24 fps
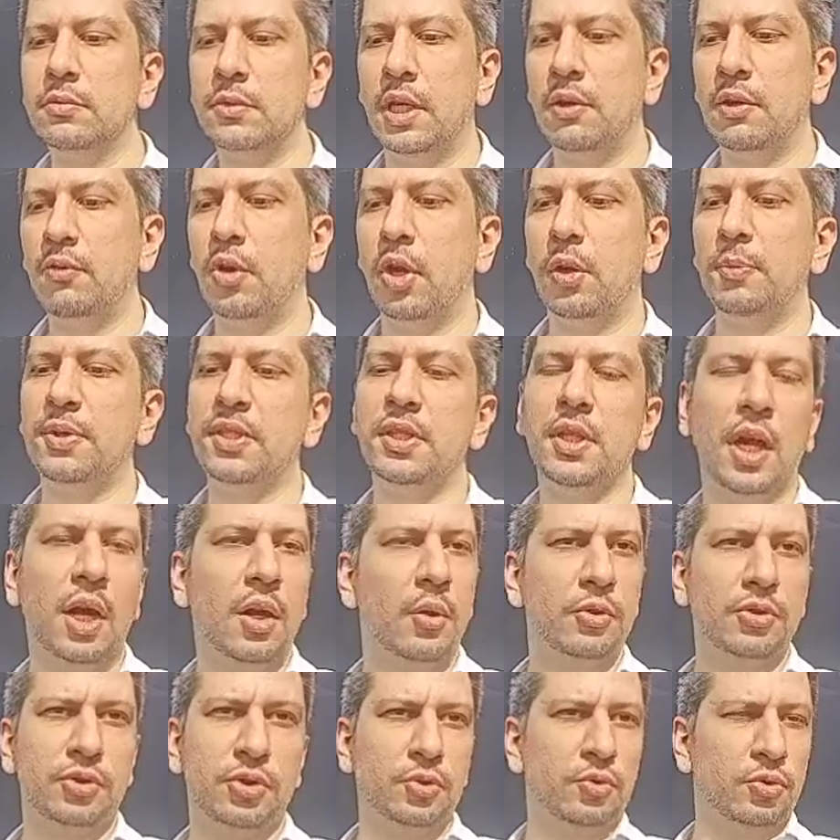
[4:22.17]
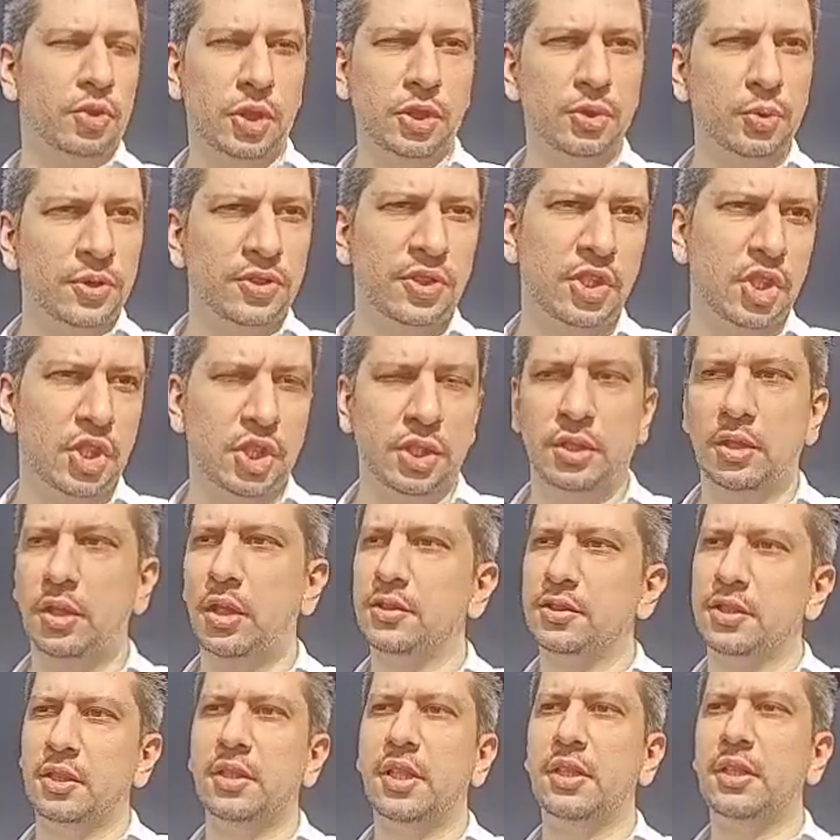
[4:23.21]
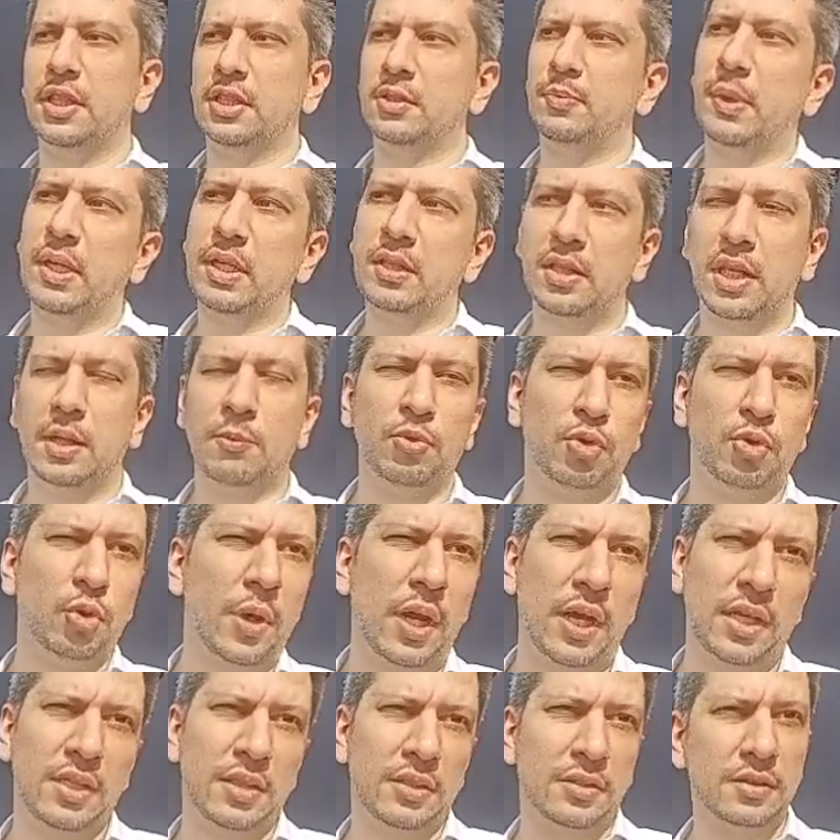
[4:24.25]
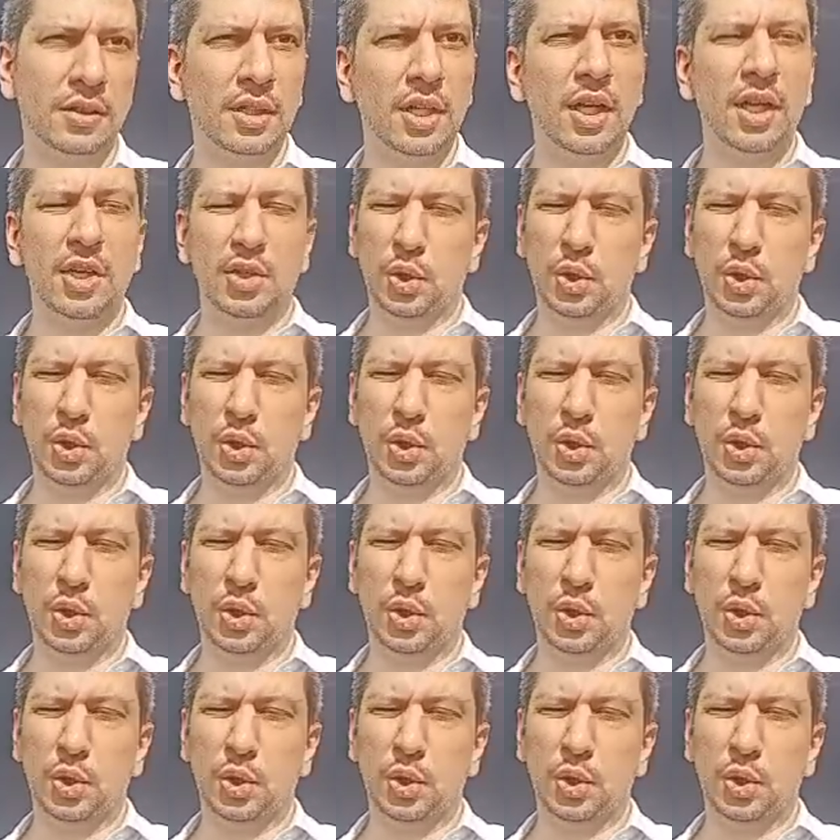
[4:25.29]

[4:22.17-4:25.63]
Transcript: develop in-house just with engineers and then expect them to like it.